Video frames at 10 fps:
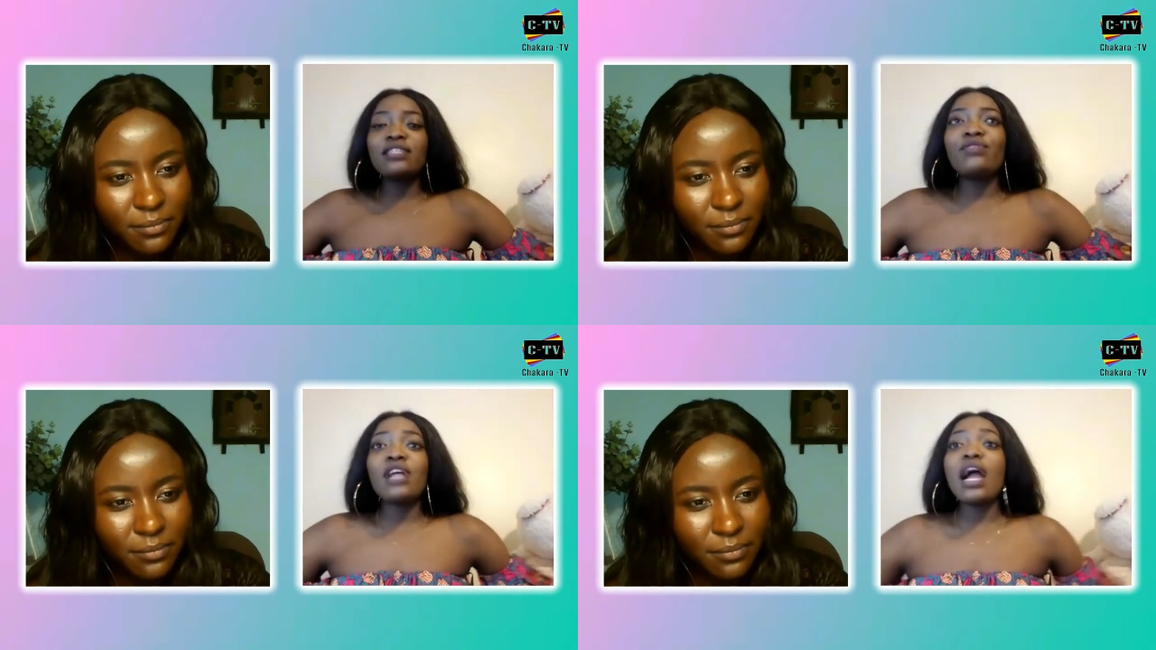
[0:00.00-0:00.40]

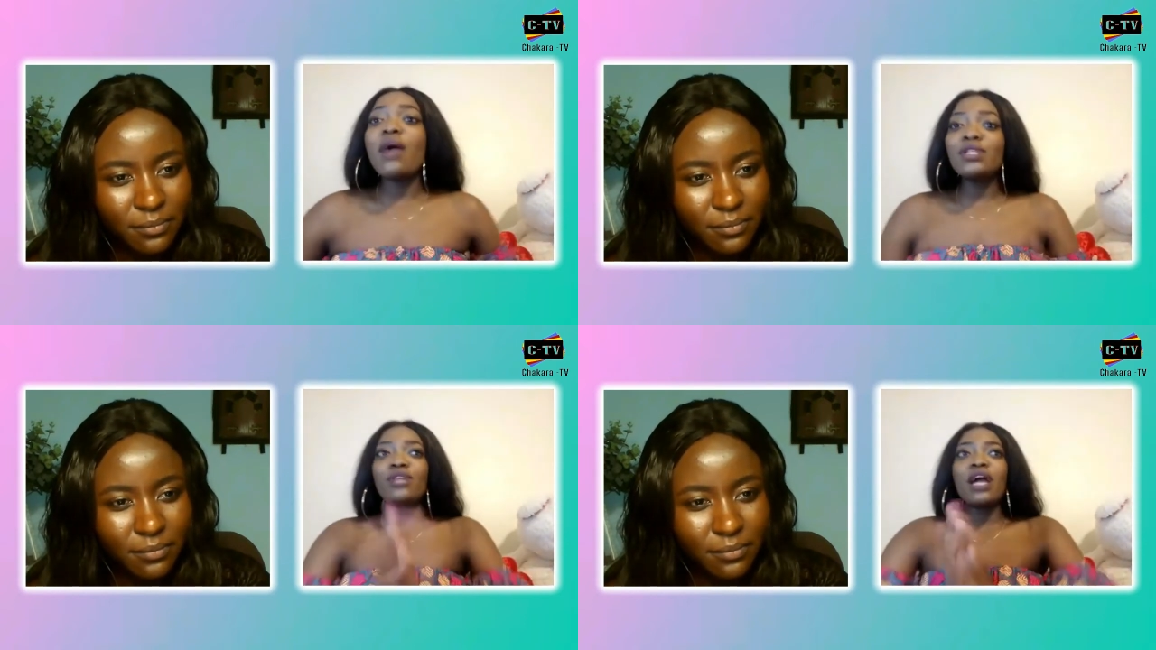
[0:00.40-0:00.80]
Speaker 1: I was I
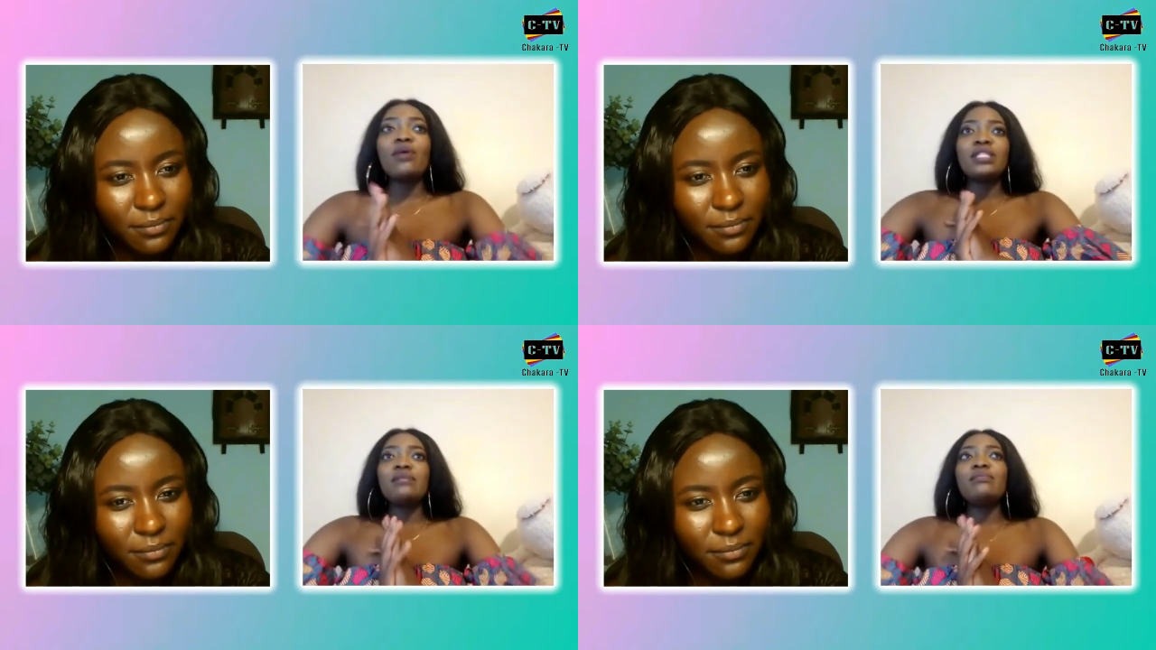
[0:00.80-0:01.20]
was in the
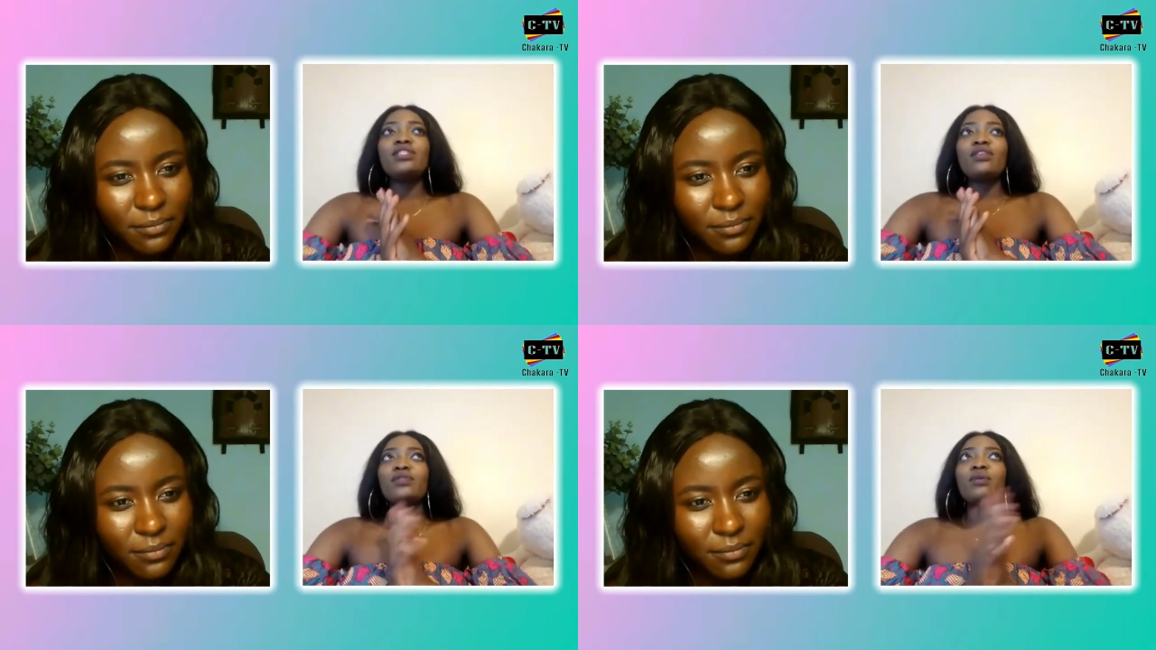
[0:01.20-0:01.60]
midst of
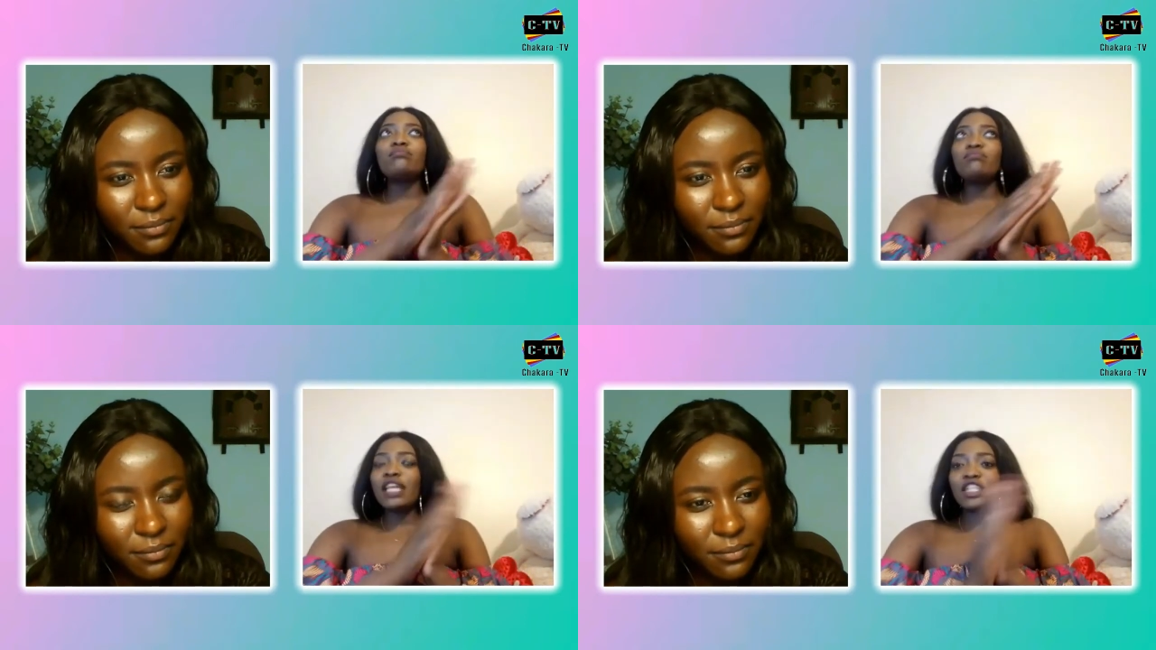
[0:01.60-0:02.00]
some
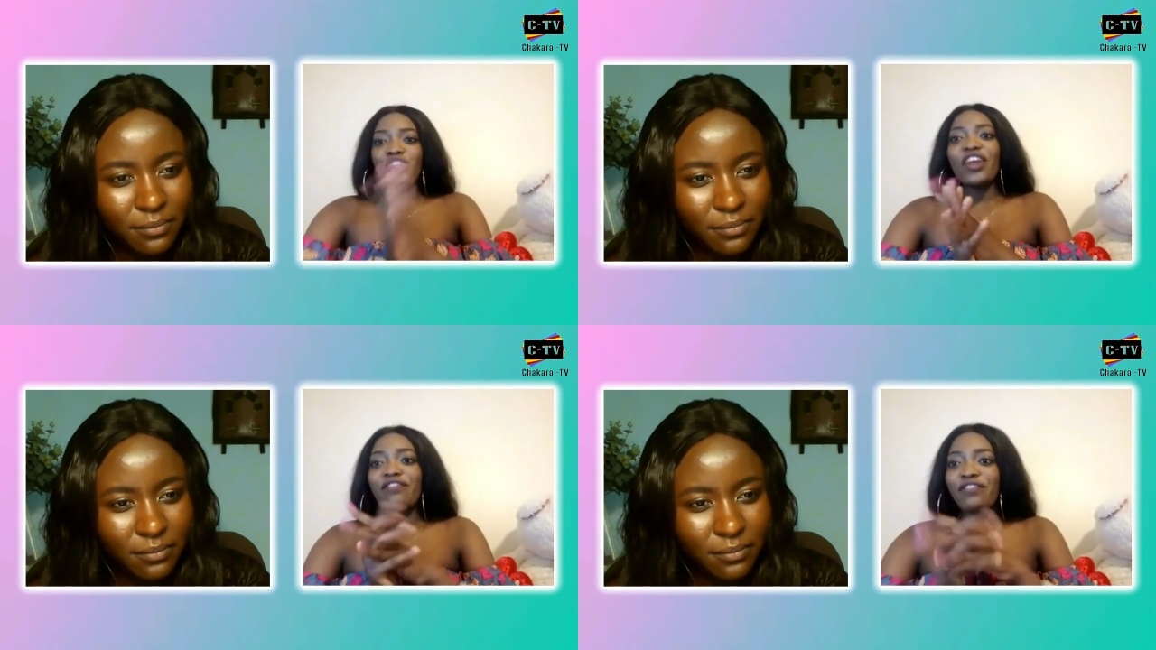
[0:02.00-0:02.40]
Nigerian
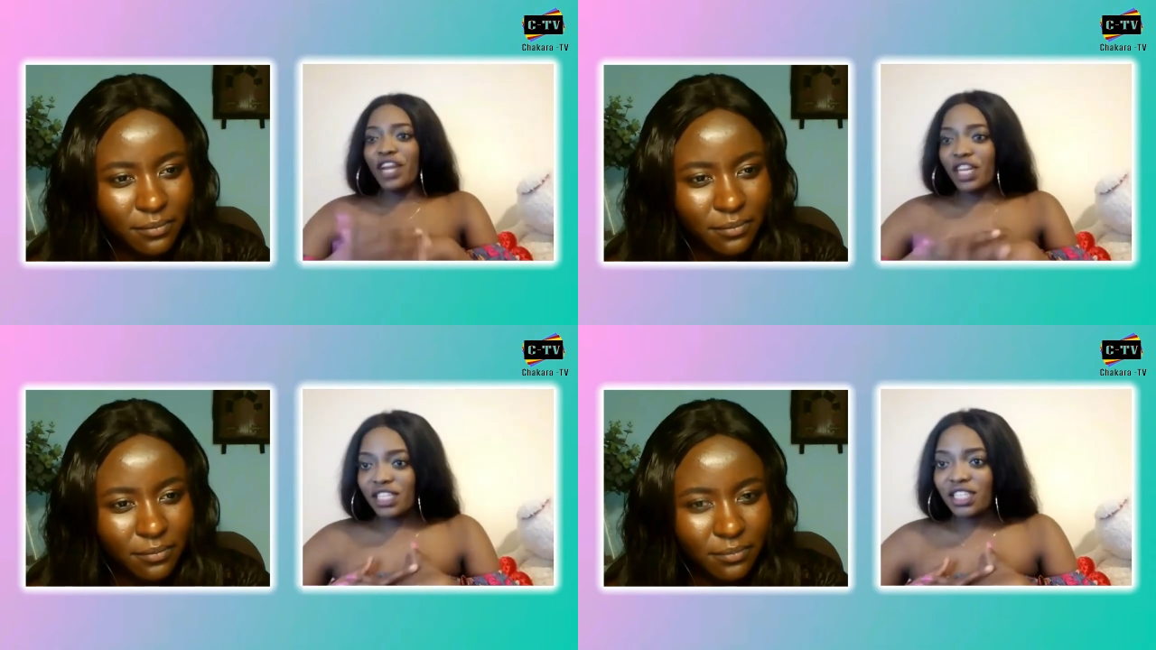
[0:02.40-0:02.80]

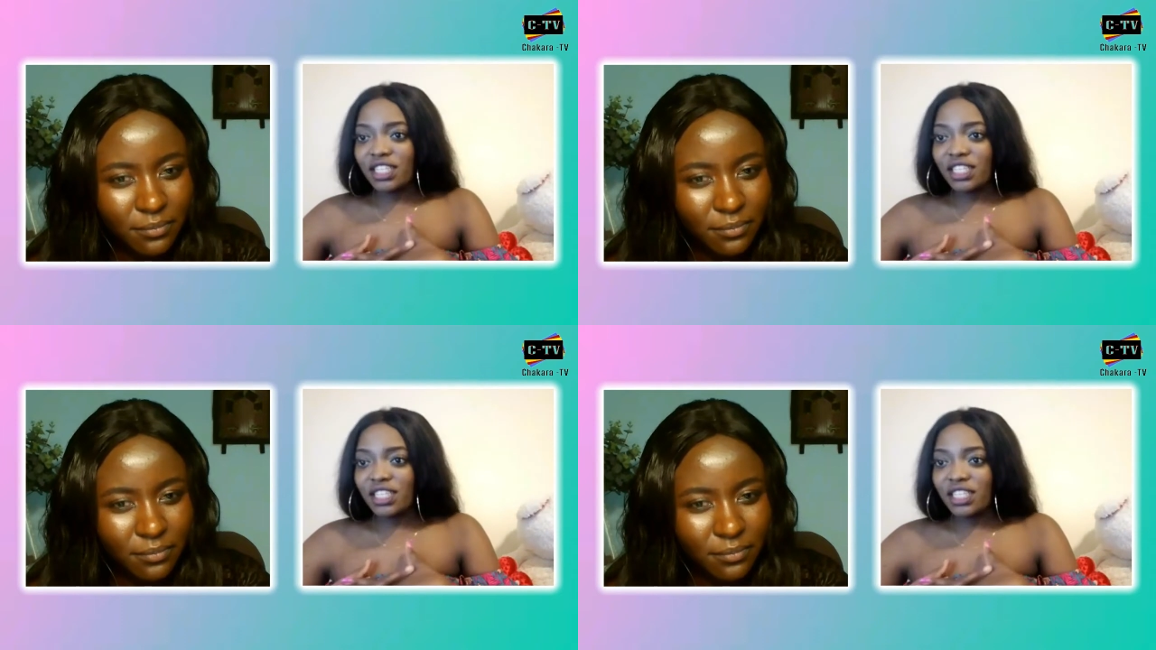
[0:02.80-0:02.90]
friends,